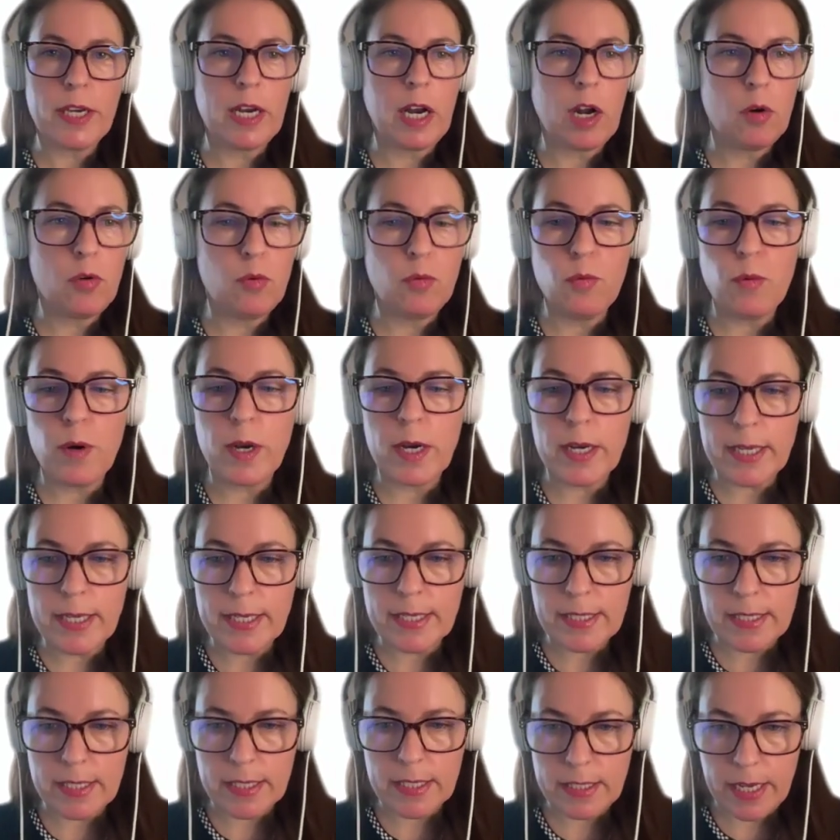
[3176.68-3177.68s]
out where
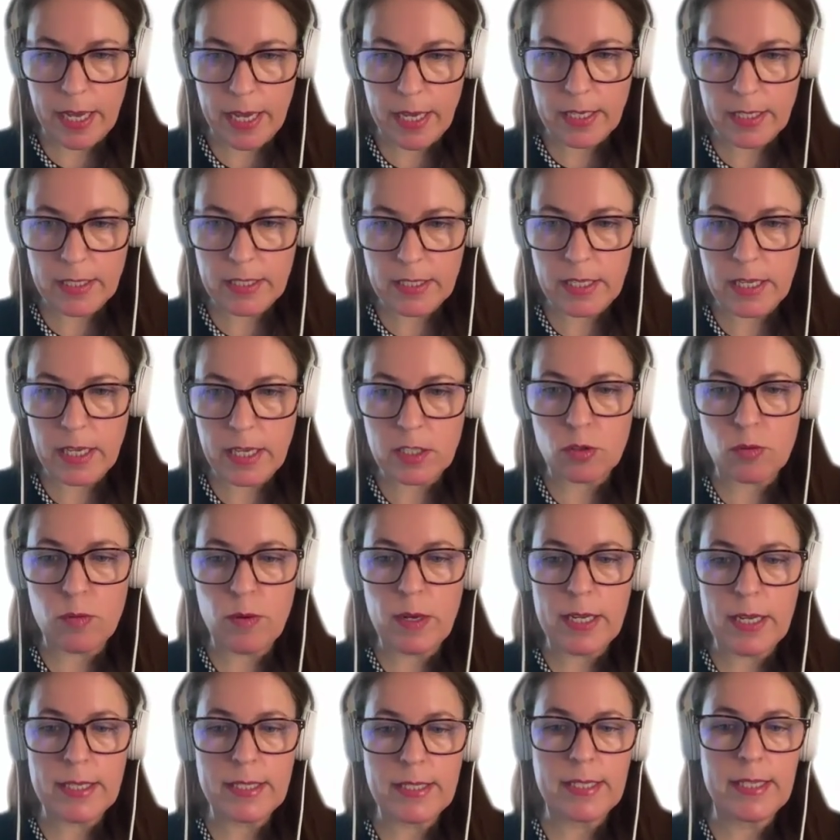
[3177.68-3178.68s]
is the text, as
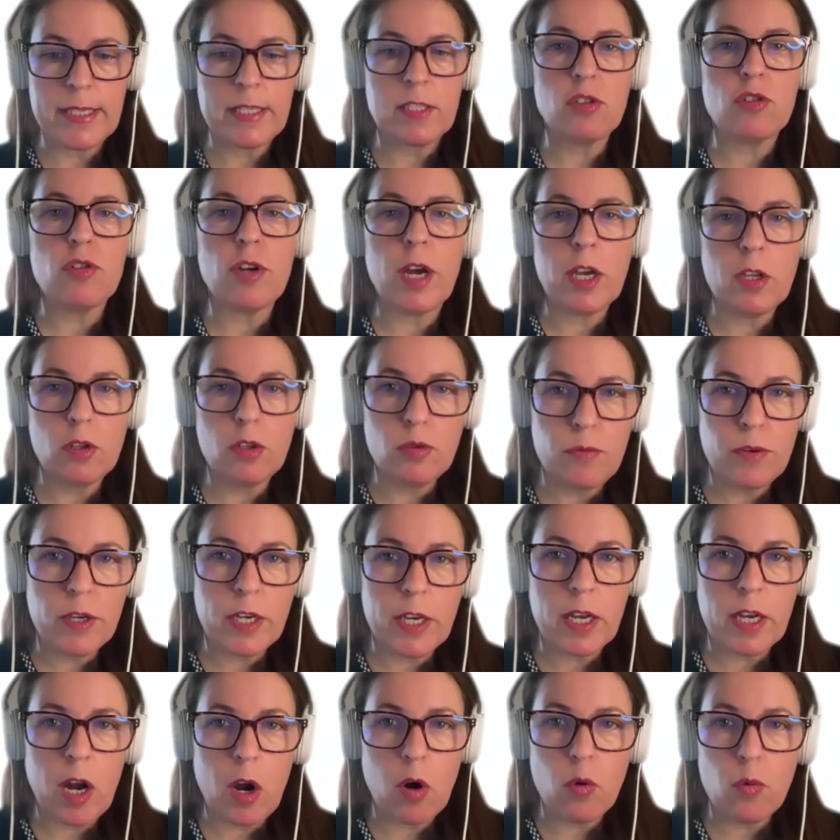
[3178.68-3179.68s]
well as it's trying to
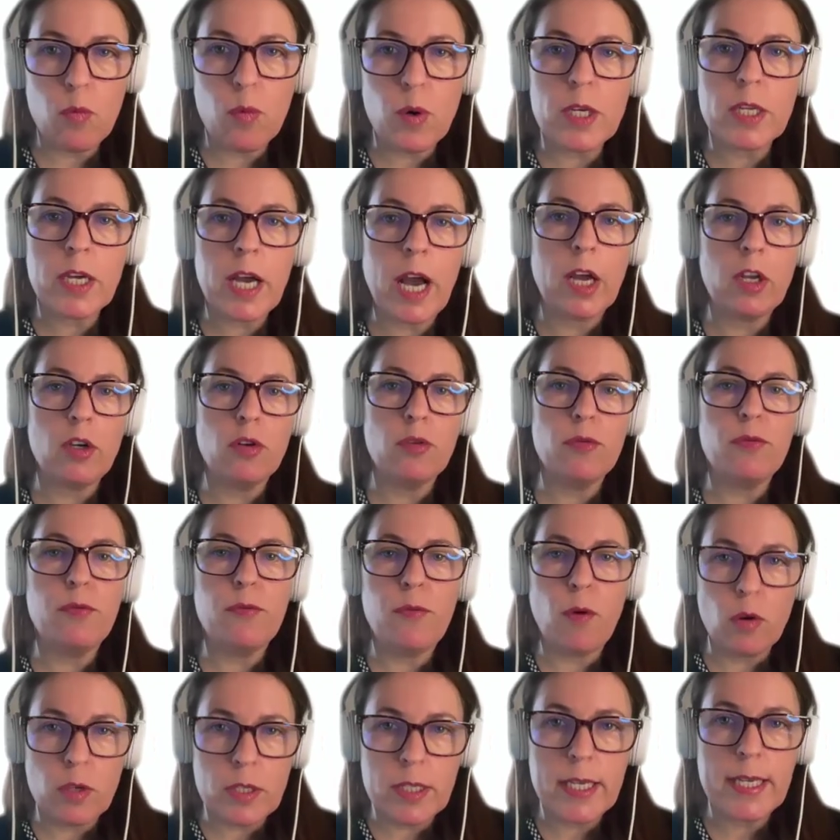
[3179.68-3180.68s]
figure out what kind of
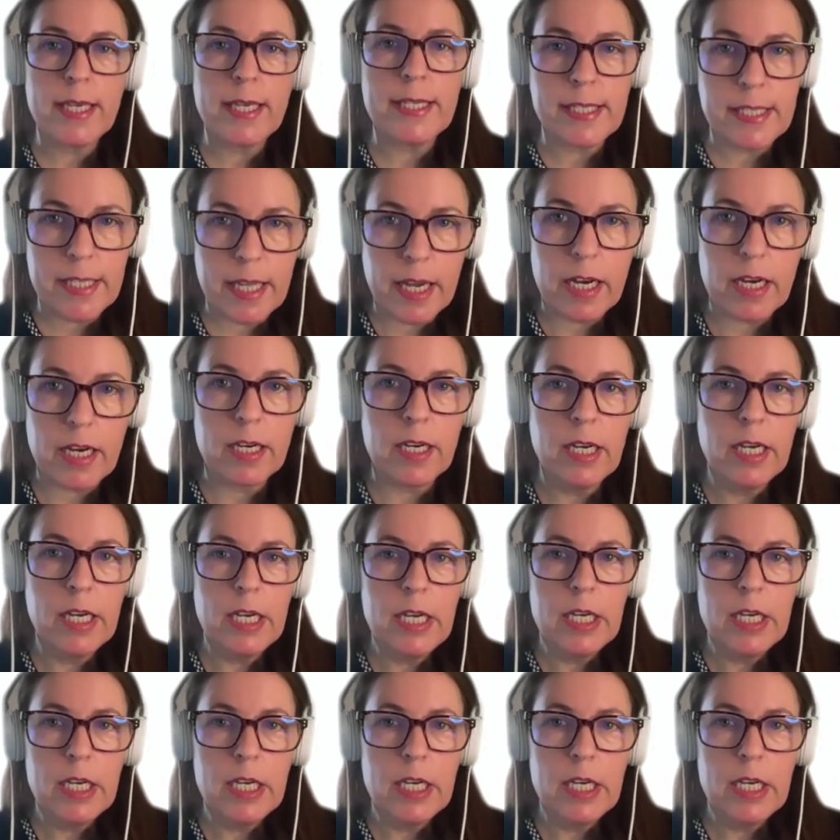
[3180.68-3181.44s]
font is there,